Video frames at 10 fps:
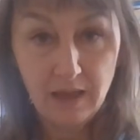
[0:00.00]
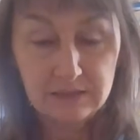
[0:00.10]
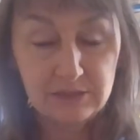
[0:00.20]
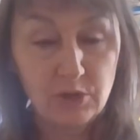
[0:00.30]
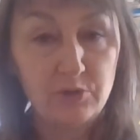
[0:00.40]

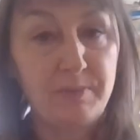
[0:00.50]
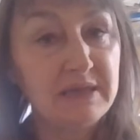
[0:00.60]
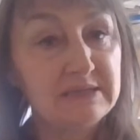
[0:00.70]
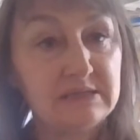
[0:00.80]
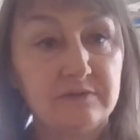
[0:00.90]
So the
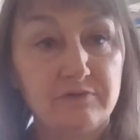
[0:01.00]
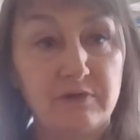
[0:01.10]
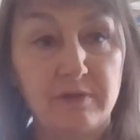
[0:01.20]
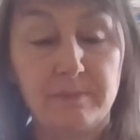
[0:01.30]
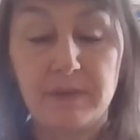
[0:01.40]
basis of
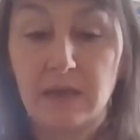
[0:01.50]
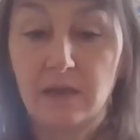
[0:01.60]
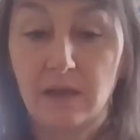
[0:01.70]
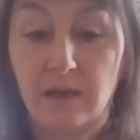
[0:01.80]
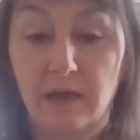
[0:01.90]
rhythm in
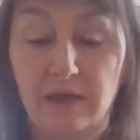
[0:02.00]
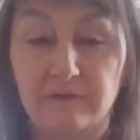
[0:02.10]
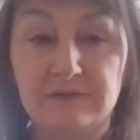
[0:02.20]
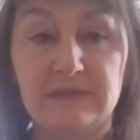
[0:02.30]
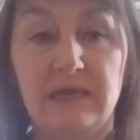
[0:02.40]
our
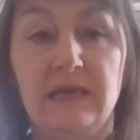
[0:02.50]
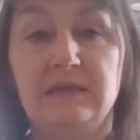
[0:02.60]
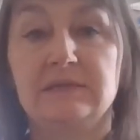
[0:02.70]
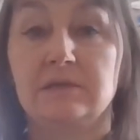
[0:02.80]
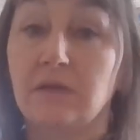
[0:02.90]
lives
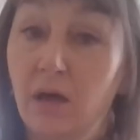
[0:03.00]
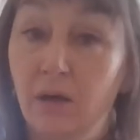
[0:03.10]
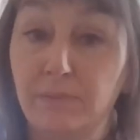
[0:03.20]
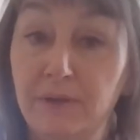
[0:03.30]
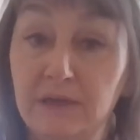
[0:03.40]
is the
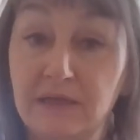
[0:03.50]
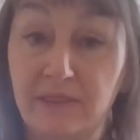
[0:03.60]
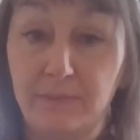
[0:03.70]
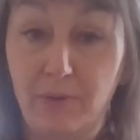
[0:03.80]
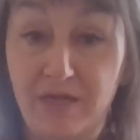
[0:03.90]
heartbeat
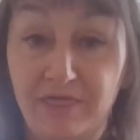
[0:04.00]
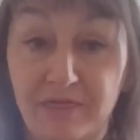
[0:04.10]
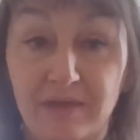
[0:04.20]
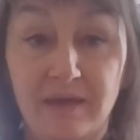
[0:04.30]
and the breath,